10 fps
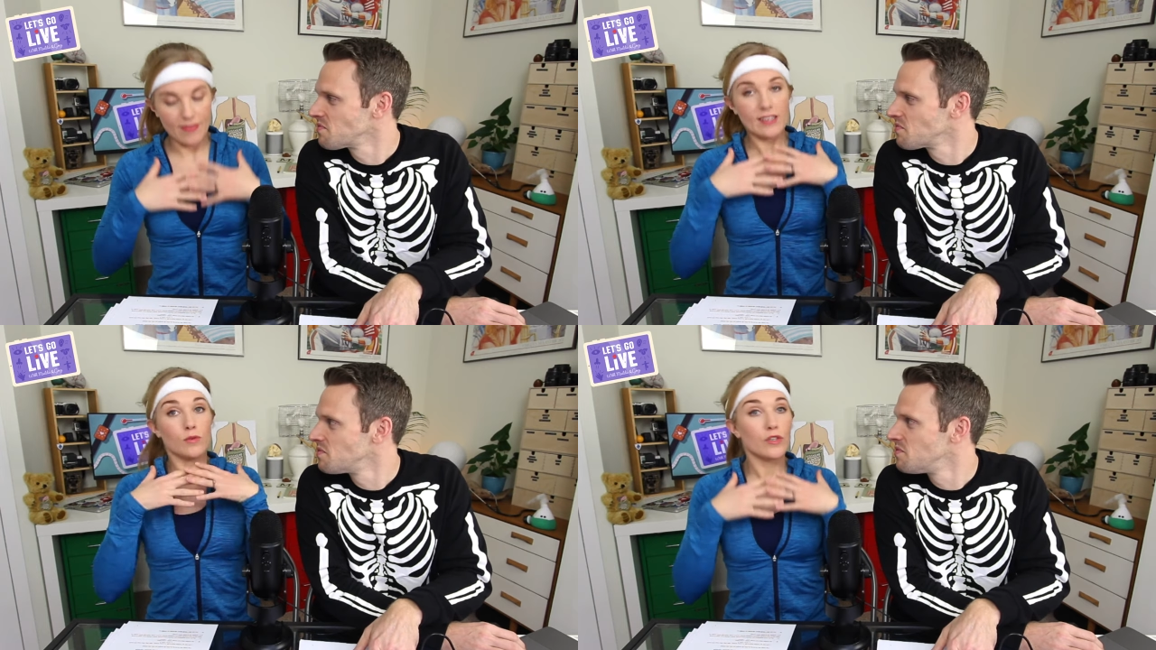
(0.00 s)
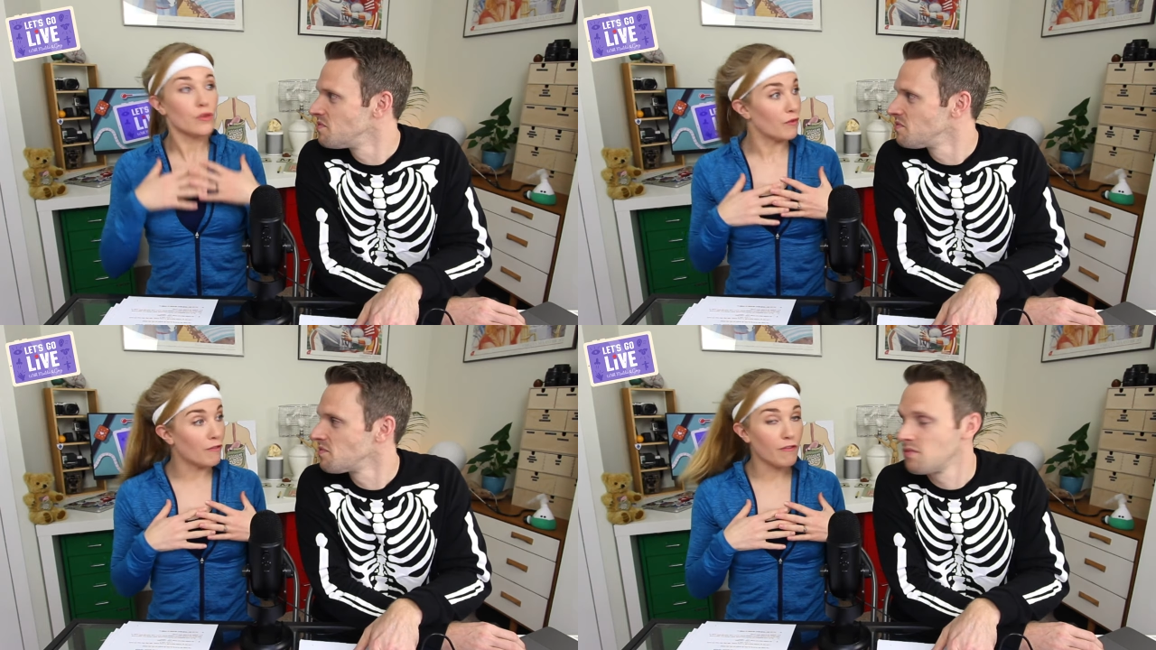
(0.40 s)
Speaker 1: That's what you
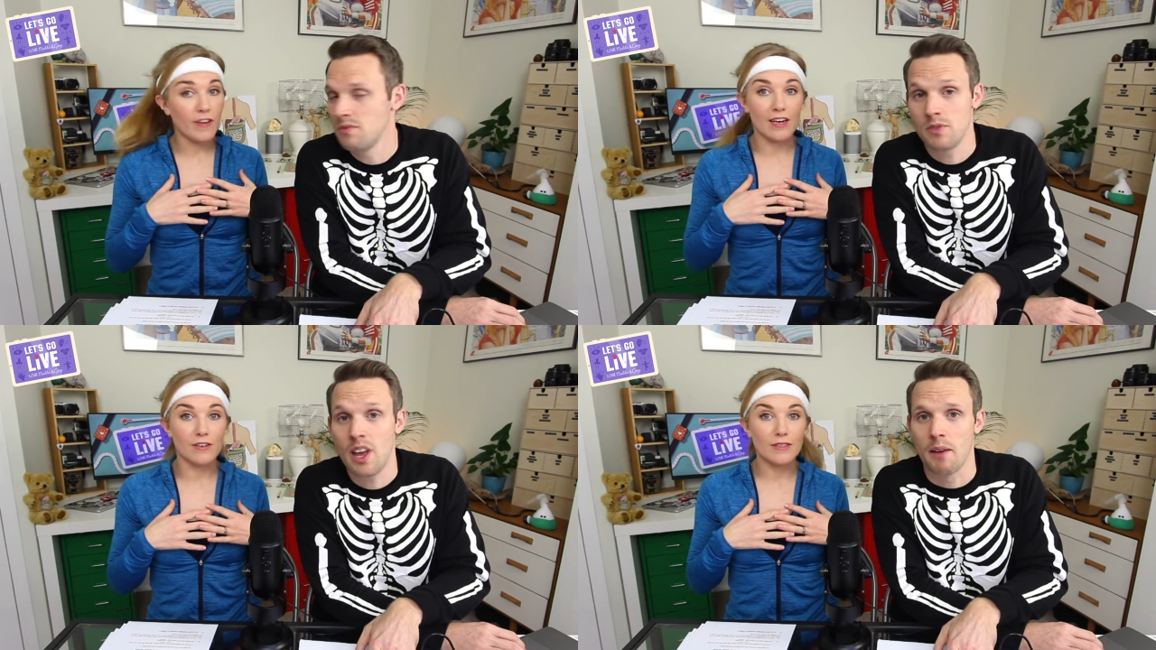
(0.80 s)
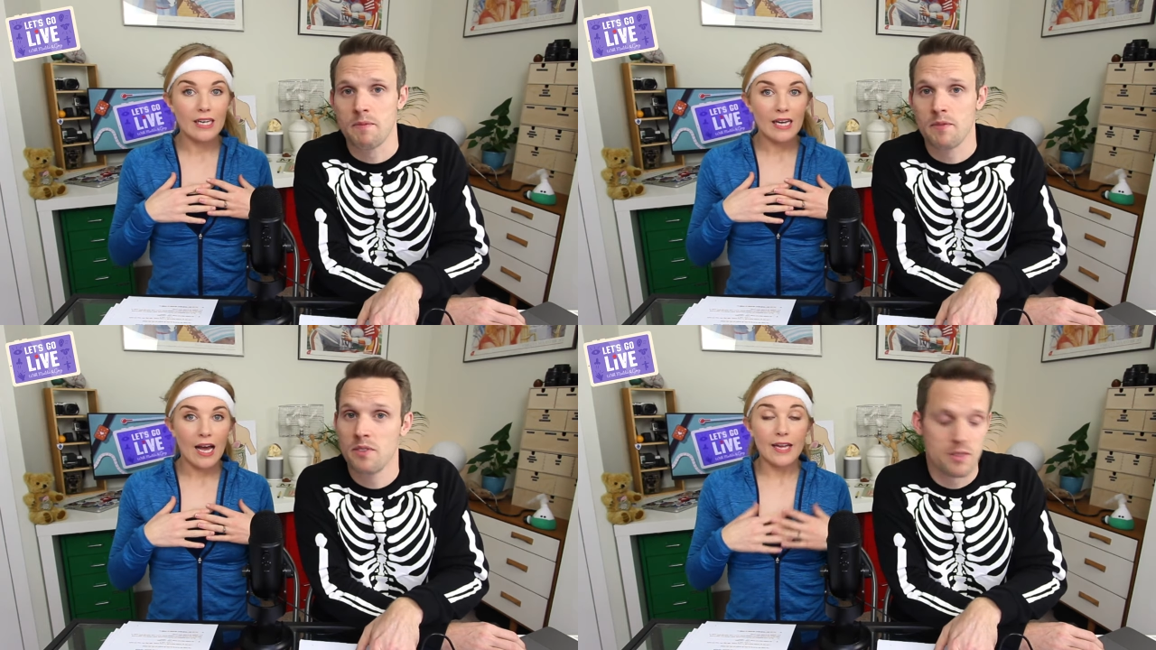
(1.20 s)
can feel. Yeah.
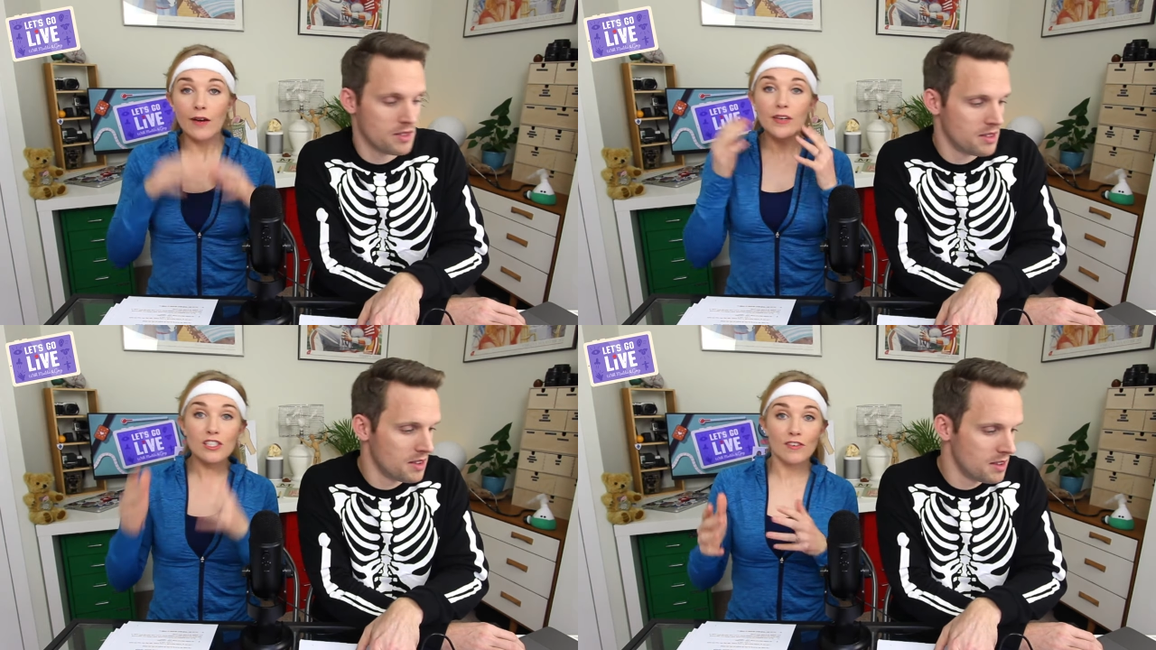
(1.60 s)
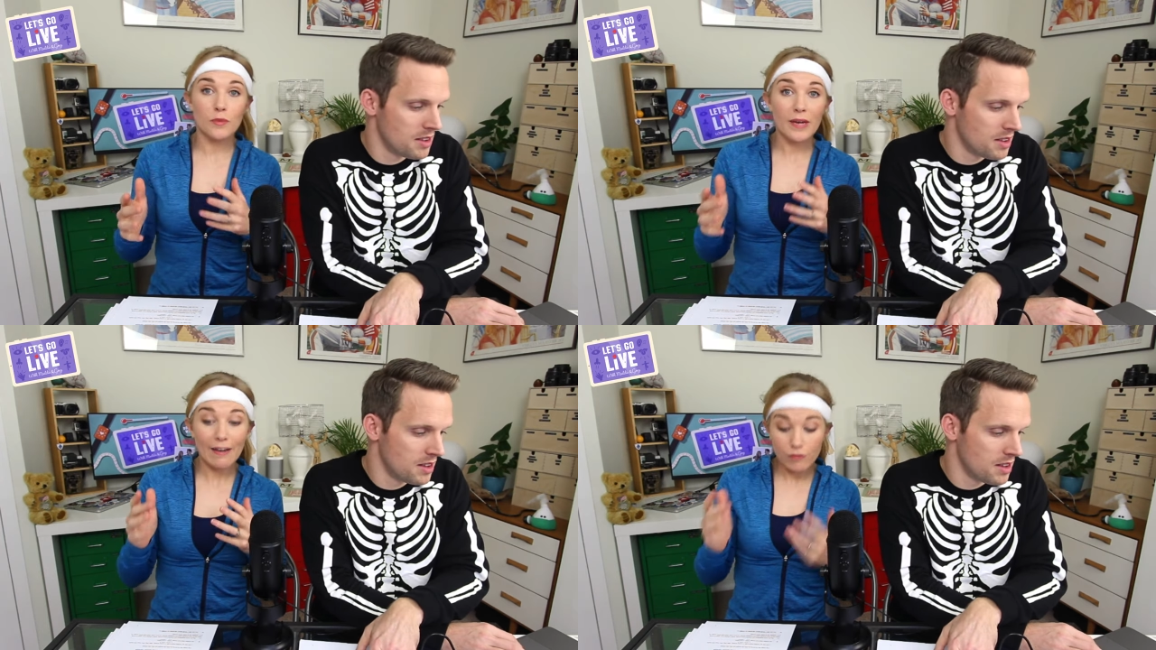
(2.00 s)
Uh, now, each of
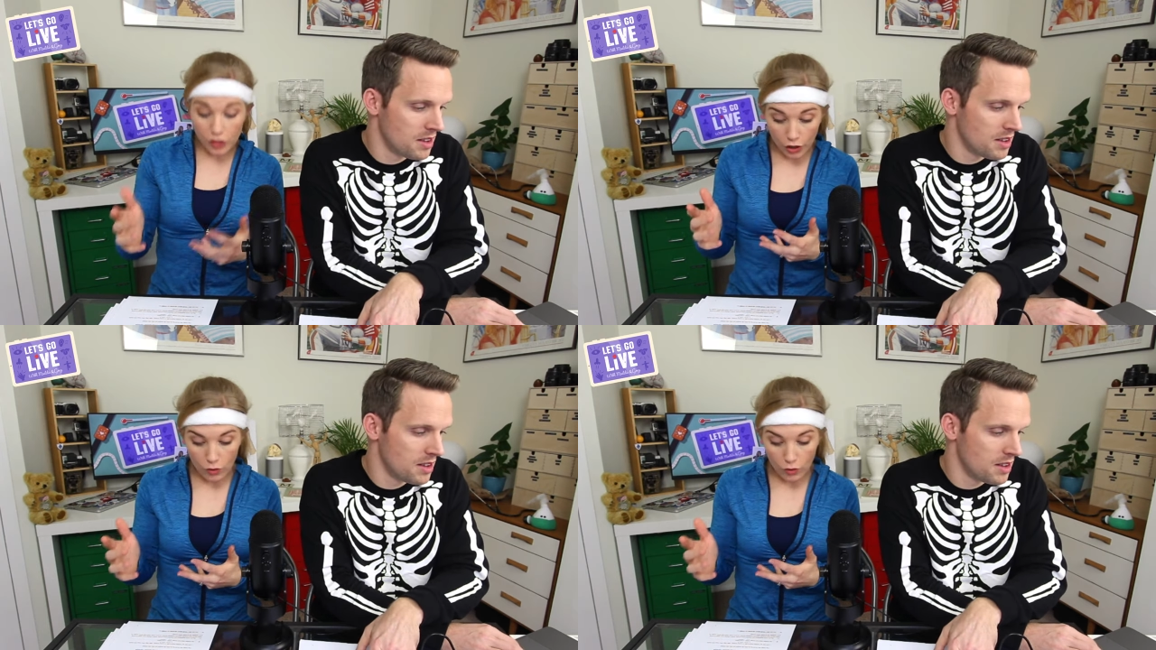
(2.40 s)
us, we have two